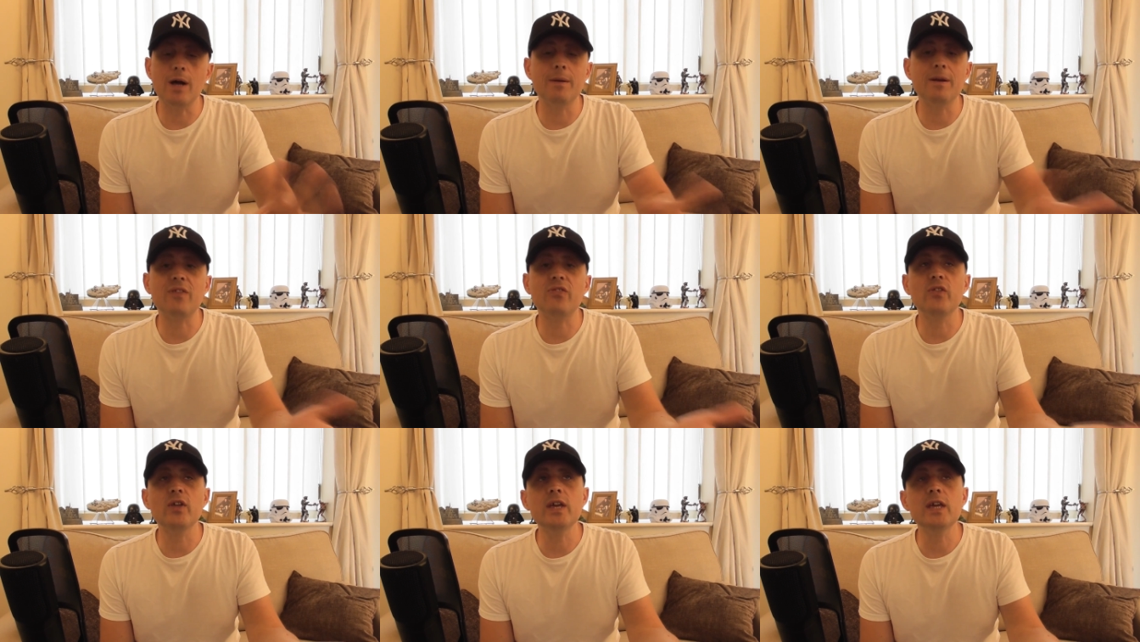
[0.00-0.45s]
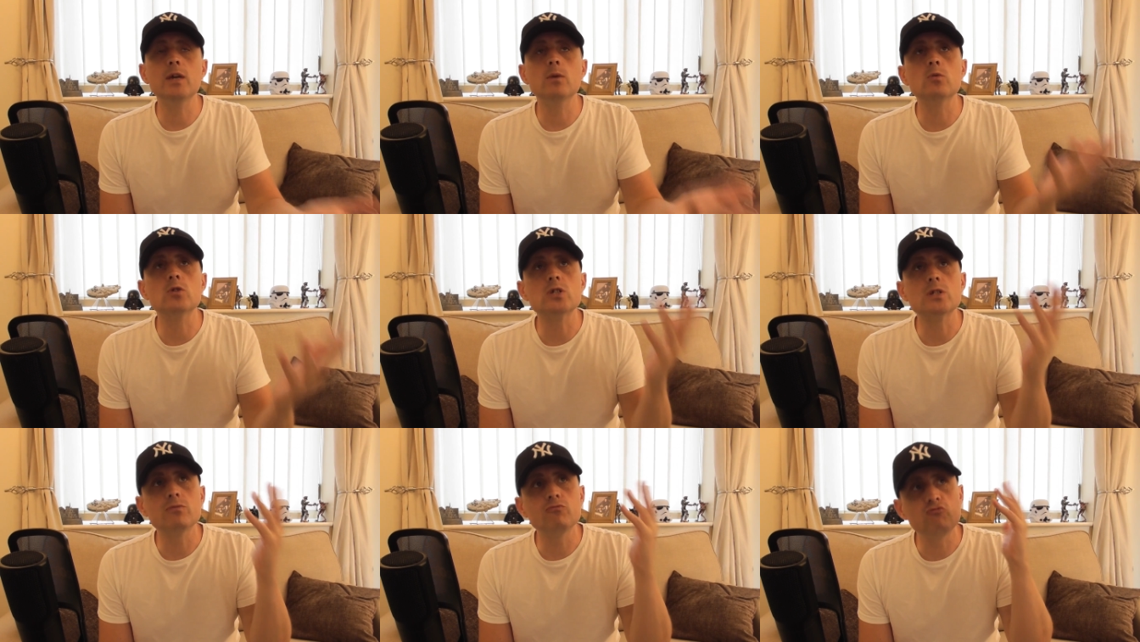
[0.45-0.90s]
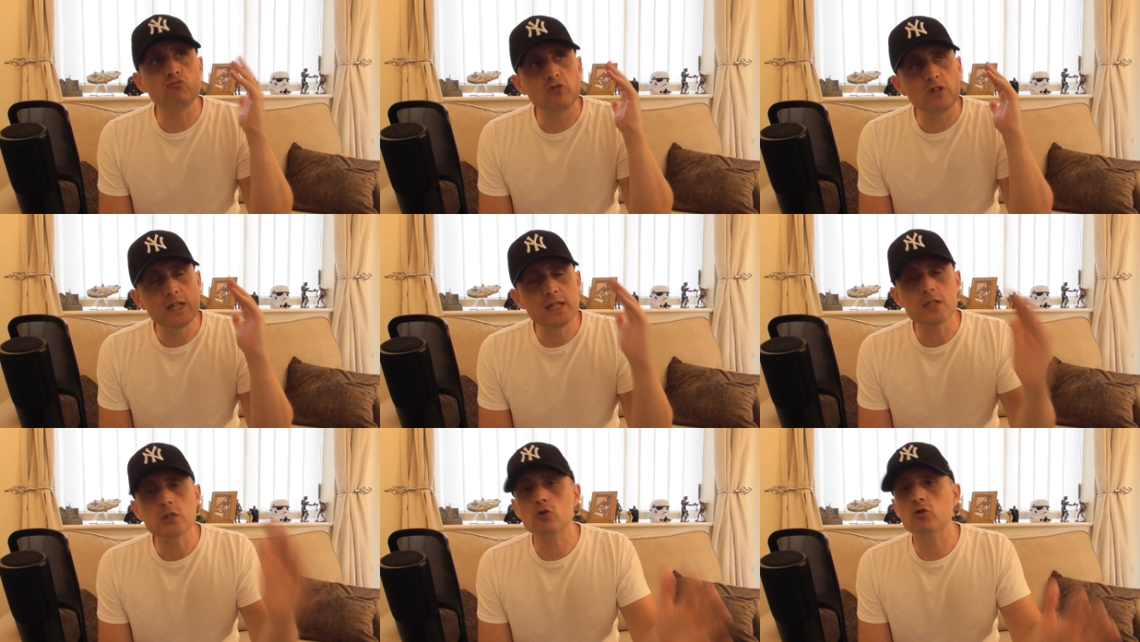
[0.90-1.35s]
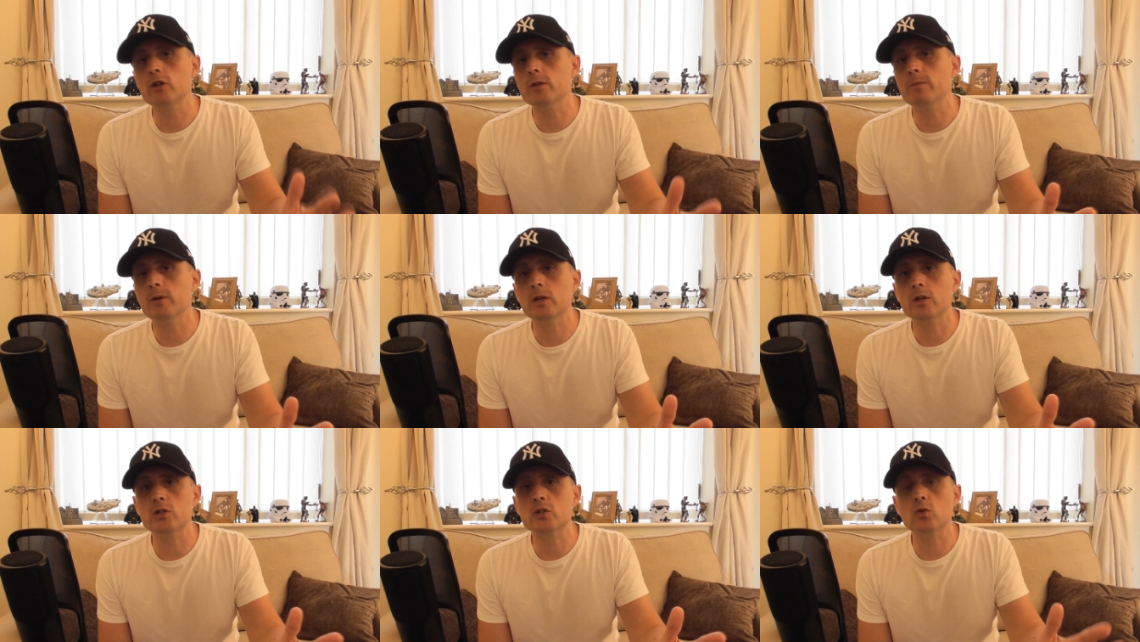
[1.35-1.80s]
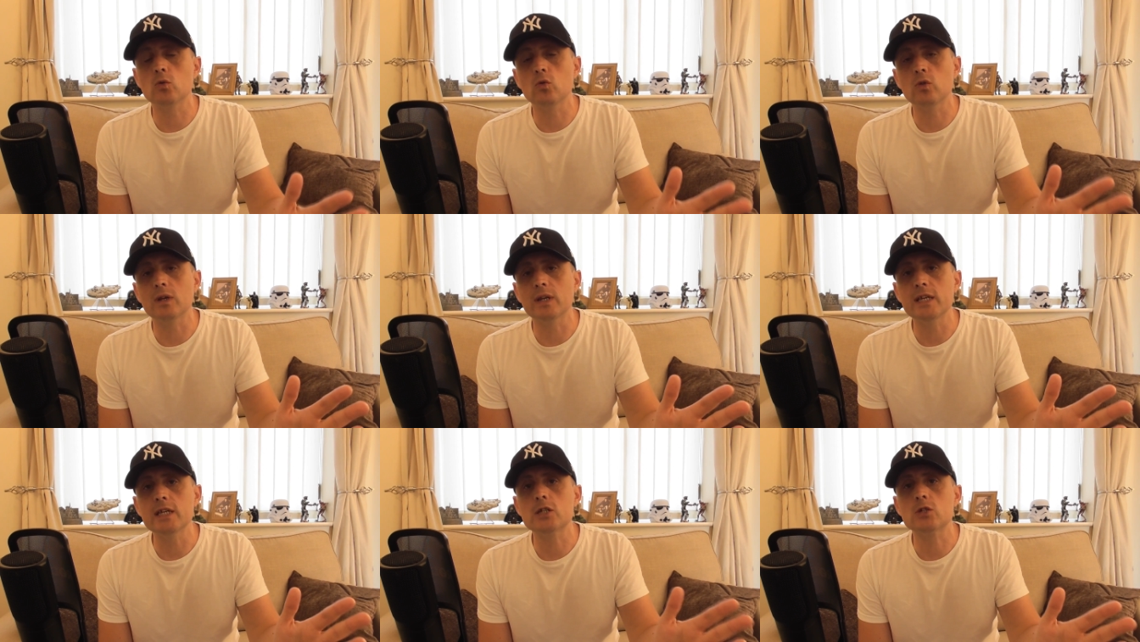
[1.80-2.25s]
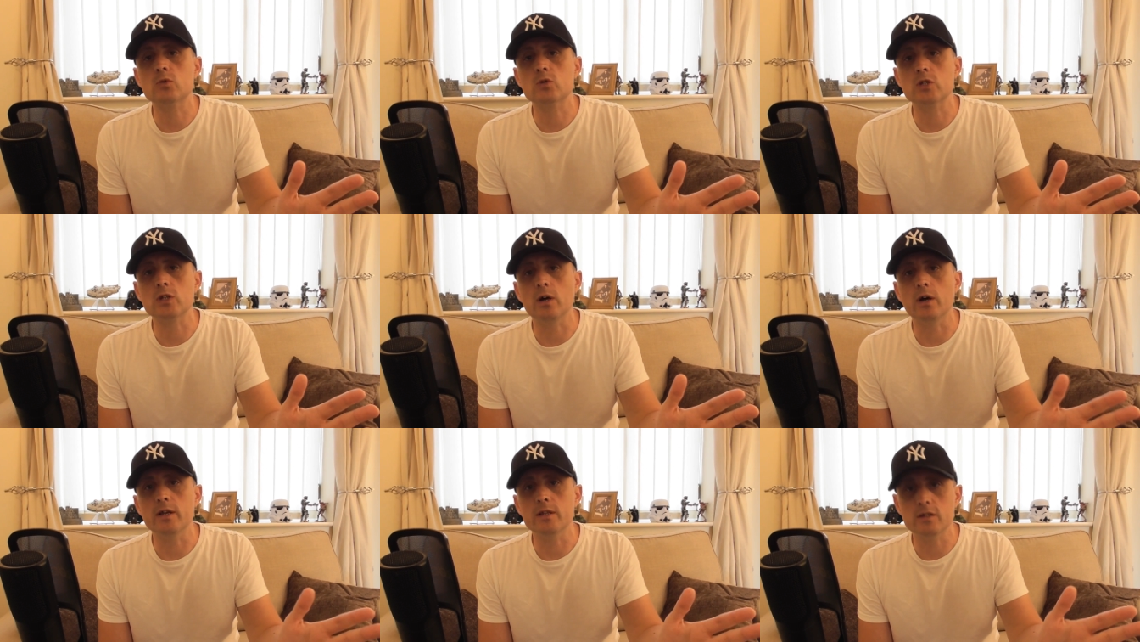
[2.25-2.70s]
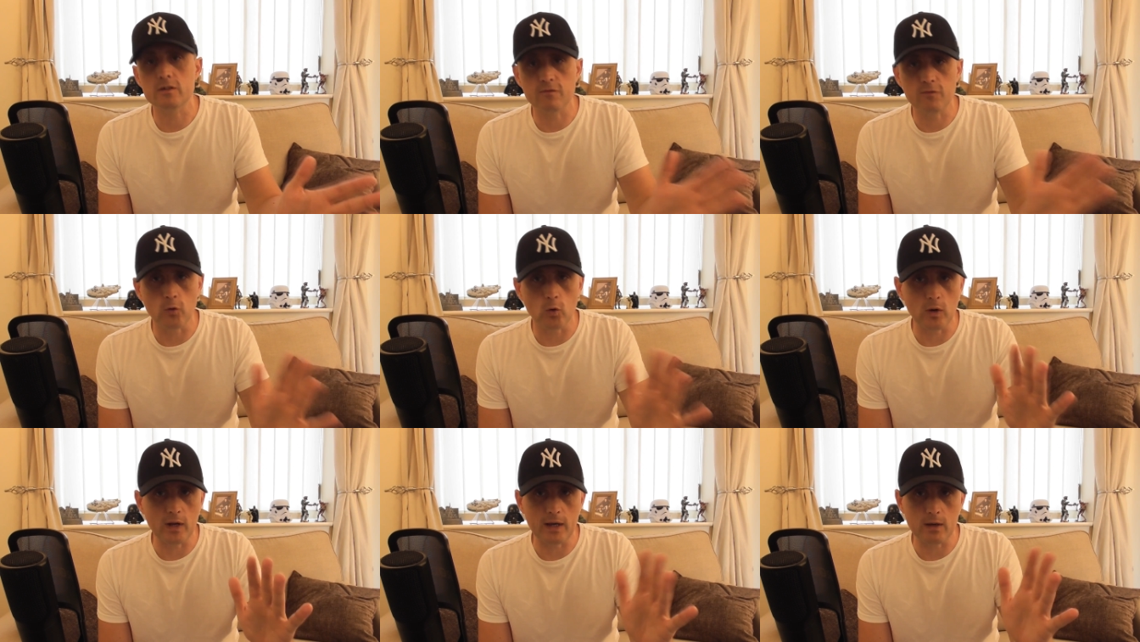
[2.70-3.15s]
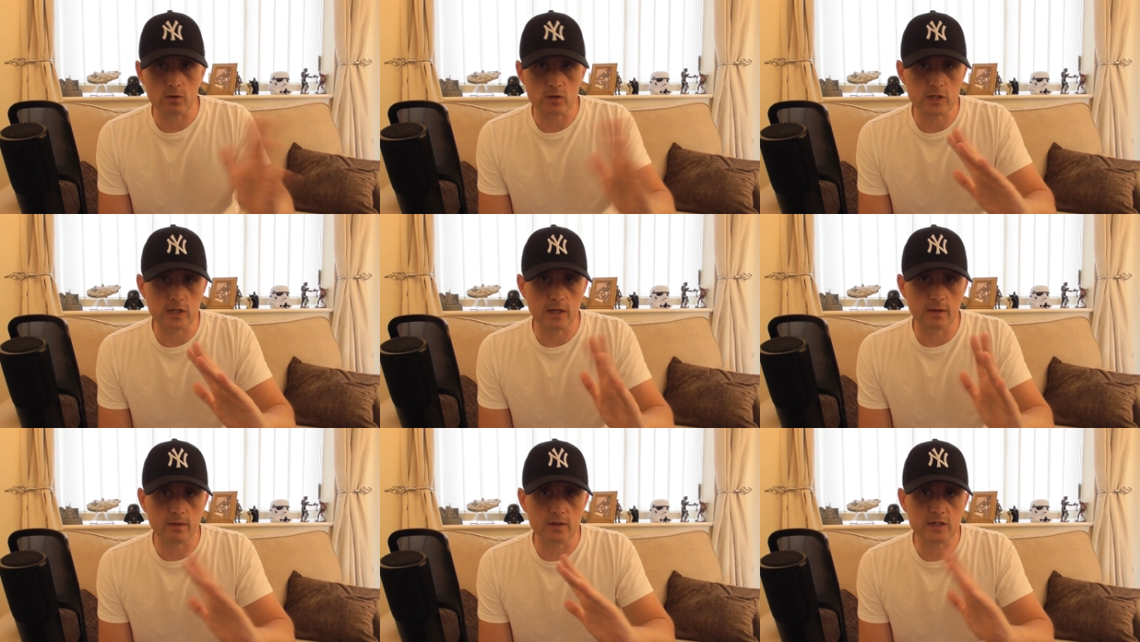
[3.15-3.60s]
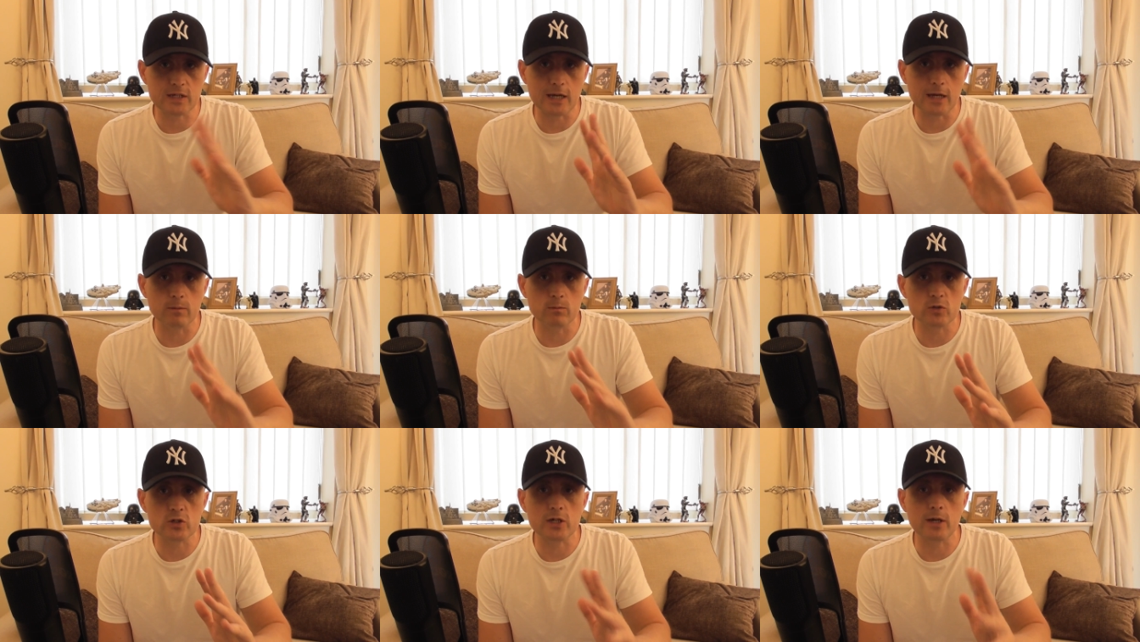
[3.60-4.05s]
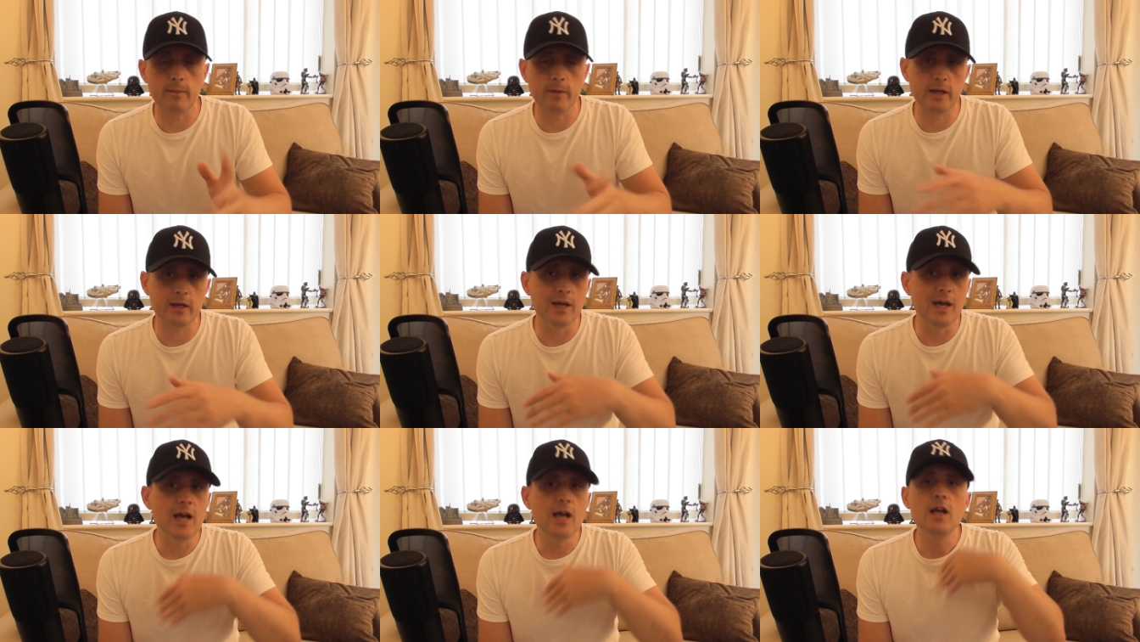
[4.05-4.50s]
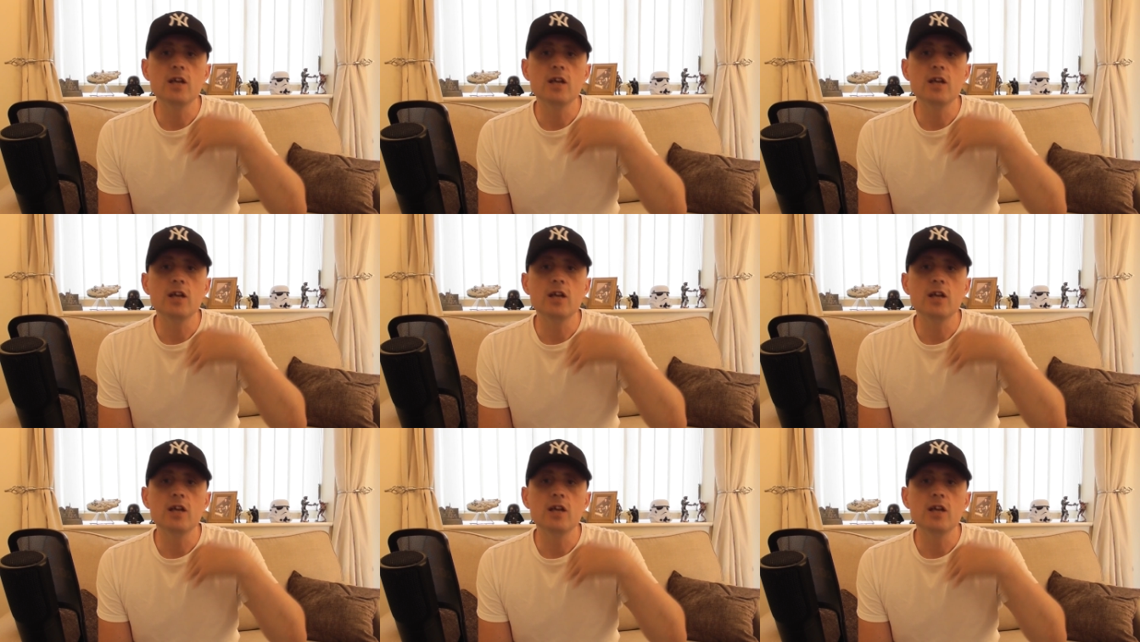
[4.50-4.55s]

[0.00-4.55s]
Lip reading: And I think it was literally because all the leaks were starting to fall out saying this game was coming.